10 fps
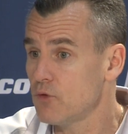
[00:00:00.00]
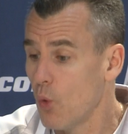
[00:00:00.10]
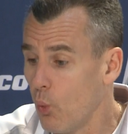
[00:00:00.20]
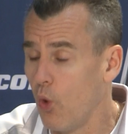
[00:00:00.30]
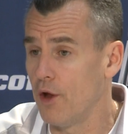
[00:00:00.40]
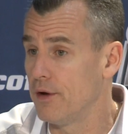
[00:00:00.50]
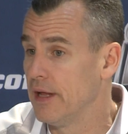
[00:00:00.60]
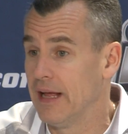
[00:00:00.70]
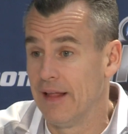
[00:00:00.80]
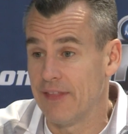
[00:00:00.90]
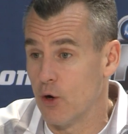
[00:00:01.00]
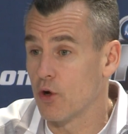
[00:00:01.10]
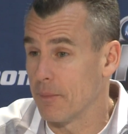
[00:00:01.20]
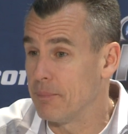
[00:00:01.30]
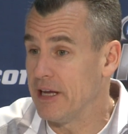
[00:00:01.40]
One, they
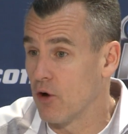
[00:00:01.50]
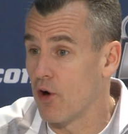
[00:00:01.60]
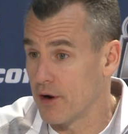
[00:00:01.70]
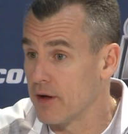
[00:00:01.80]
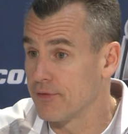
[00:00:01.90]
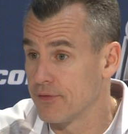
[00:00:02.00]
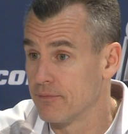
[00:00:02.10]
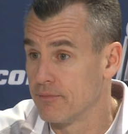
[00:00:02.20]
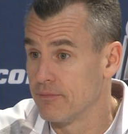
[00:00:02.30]
don't compete hard enough.